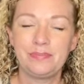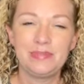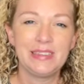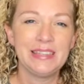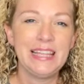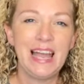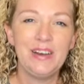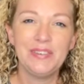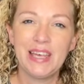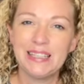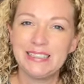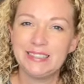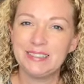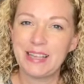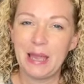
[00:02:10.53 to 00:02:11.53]
Now
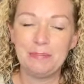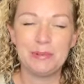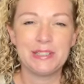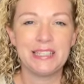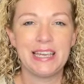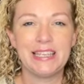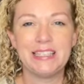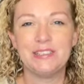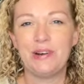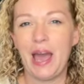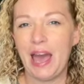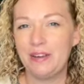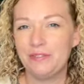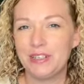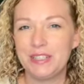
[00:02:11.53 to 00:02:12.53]
that does not pertain
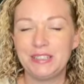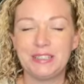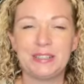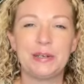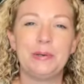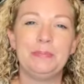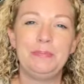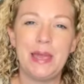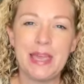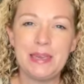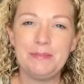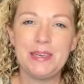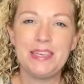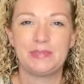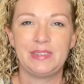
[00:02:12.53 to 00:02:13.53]
to every single
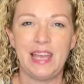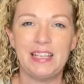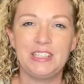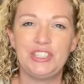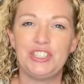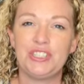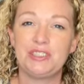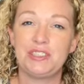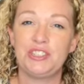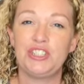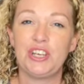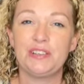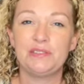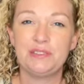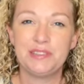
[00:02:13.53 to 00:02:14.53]
baby. That is just a
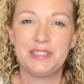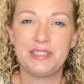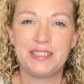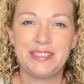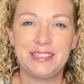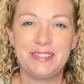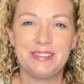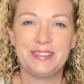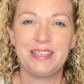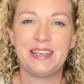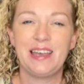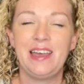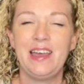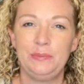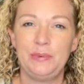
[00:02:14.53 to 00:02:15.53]
general
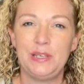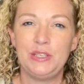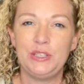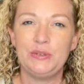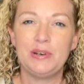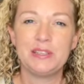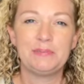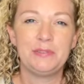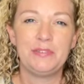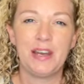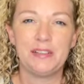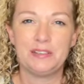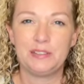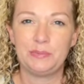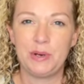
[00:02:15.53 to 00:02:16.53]
statistic. We do as
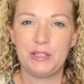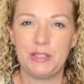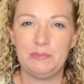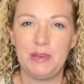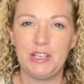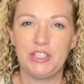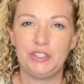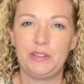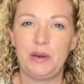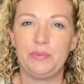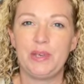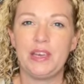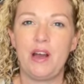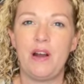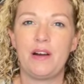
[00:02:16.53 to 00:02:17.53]
providers want to make sure that
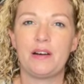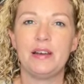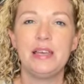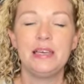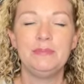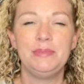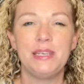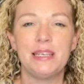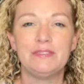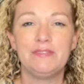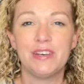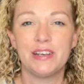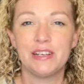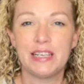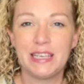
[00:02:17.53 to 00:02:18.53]
we are being
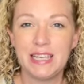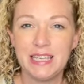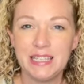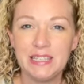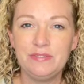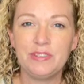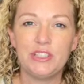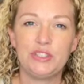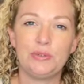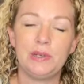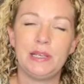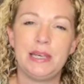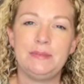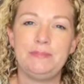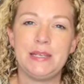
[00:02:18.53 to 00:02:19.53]
very
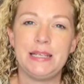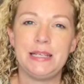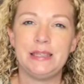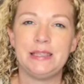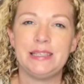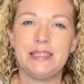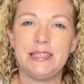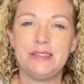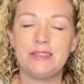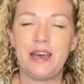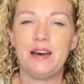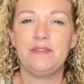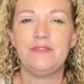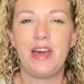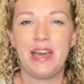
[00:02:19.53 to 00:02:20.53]
individual in meeting the needs
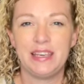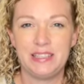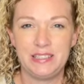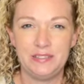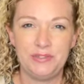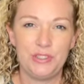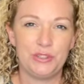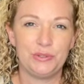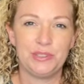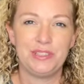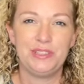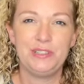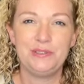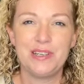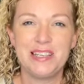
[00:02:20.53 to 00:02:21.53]
of that individual
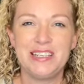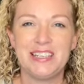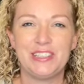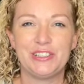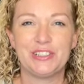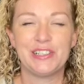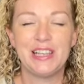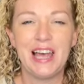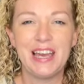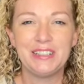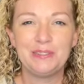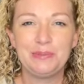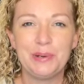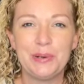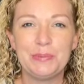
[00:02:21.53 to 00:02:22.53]
student in your
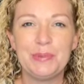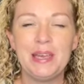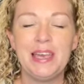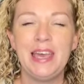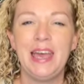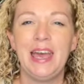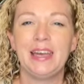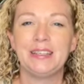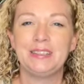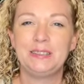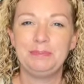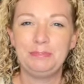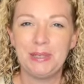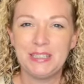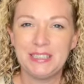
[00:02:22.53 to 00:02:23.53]
classroom,
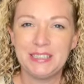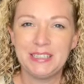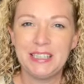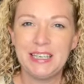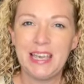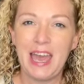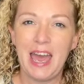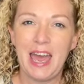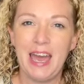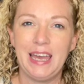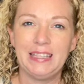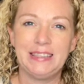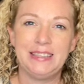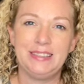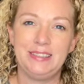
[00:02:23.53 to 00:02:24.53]
especially
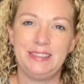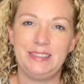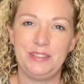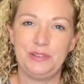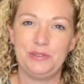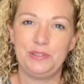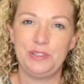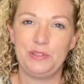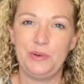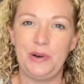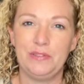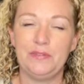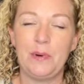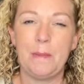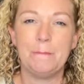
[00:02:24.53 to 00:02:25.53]
at the 0 to
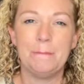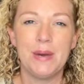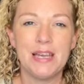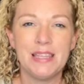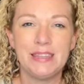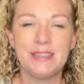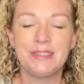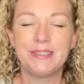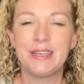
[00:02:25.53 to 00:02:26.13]
12 months.